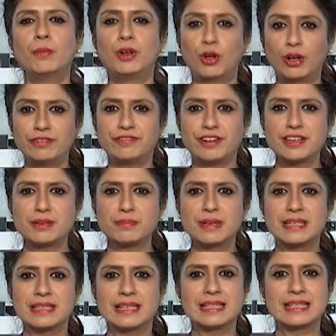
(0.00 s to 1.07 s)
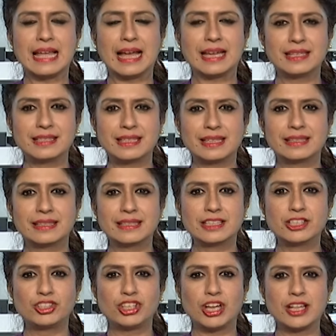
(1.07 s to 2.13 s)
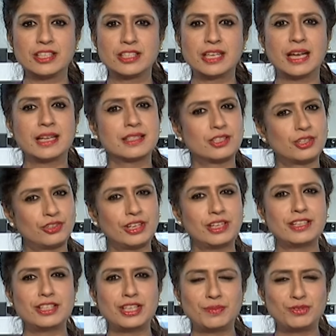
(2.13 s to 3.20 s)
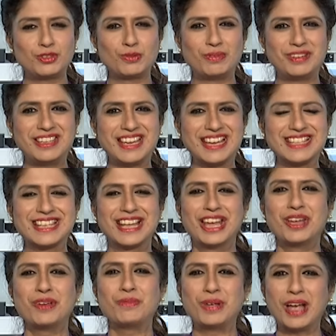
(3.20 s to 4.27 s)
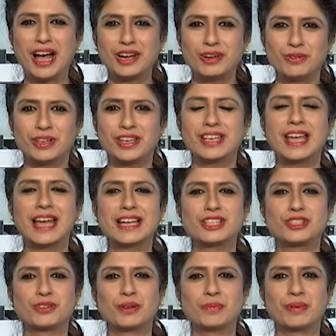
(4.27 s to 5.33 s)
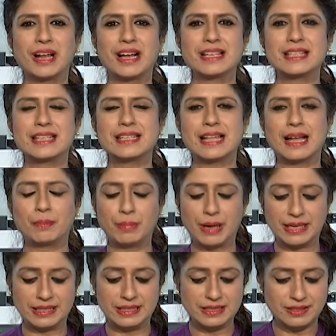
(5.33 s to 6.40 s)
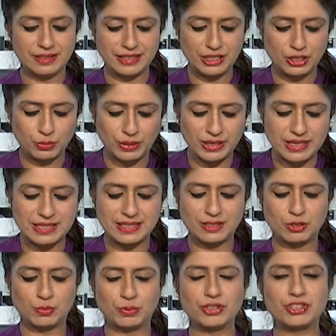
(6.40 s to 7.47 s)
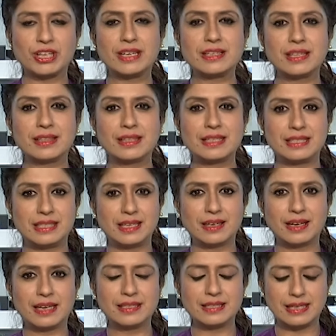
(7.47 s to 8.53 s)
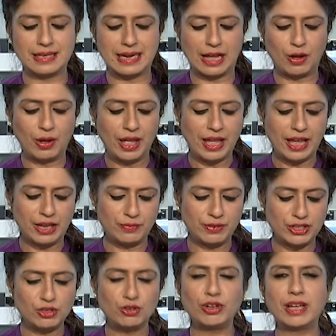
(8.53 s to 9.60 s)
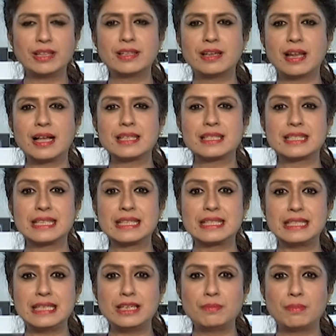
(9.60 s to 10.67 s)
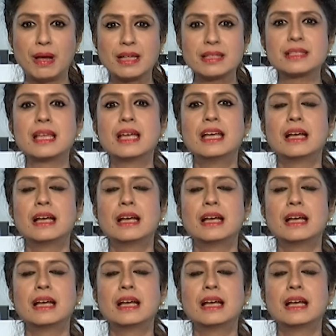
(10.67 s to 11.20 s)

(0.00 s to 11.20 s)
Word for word: Well, on fundamentals and technical charts, the answer really seems to be yes. We are looking at sugar prices up by nearly 26% in this year until now, and when you look at the last 16 months,